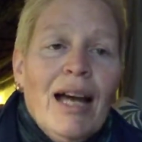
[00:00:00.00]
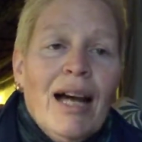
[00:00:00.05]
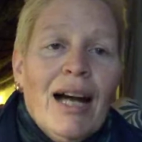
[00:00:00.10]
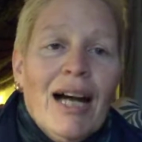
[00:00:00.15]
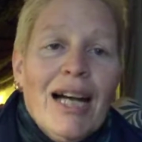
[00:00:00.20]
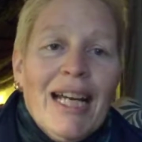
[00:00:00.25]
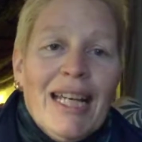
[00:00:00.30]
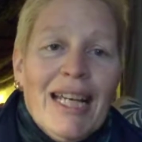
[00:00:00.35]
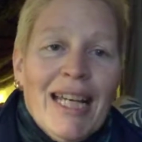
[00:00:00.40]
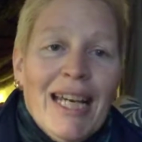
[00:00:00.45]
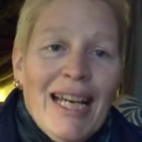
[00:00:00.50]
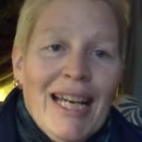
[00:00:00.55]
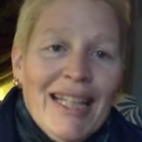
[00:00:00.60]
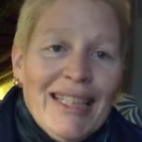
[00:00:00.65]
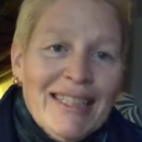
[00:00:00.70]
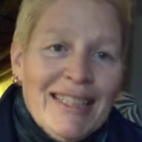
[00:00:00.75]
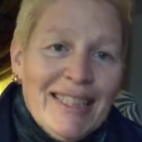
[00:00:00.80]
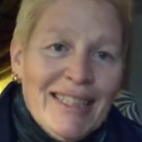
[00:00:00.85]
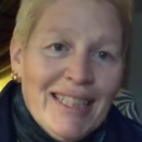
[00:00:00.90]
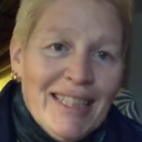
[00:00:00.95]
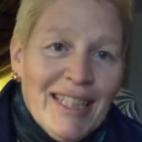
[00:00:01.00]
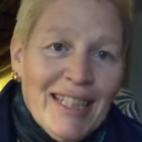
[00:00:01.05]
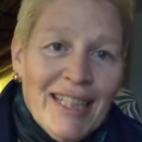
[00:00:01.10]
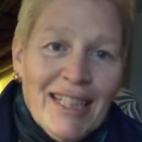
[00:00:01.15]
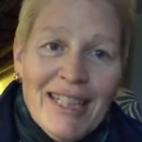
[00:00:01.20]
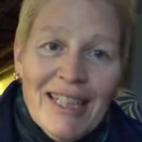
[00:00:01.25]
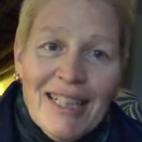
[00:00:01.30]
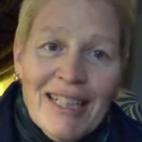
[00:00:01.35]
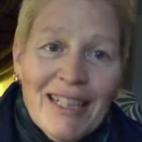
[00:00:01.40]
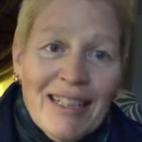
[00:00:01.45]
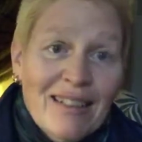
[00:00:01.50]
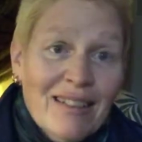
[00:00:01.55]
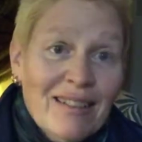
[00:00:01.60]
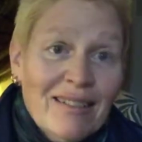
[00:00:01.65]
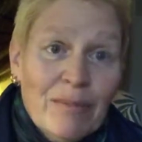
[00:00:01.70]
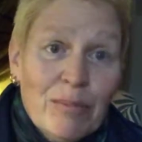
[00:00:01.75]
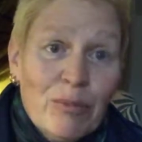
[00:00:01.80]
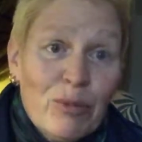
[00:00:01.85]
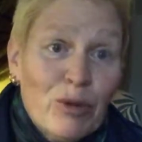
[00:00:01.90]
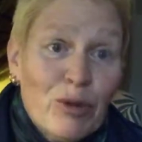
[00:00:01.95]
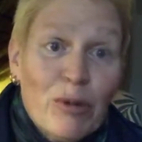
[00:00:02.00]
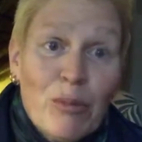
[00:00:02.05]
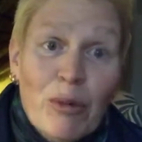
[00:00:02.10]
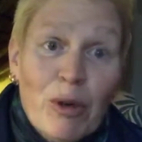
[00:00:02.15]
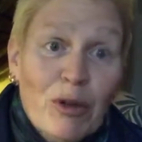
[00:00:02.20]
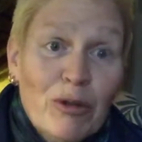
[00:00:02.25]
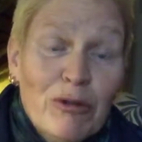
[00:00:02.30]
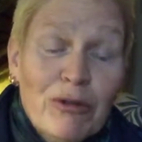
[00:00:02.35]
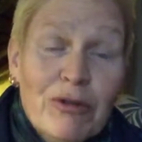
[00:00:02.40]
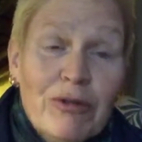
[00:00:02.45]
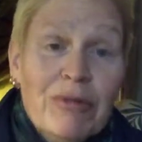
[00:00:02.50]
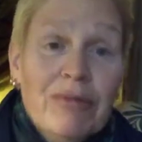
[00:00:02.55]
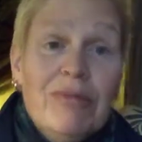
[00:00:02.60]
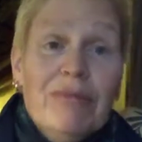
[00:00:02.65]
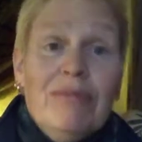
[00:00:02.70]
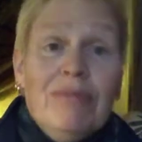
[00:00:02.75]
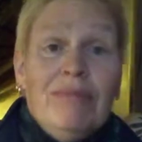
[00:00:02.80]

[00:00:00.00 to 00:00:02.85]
I can't promote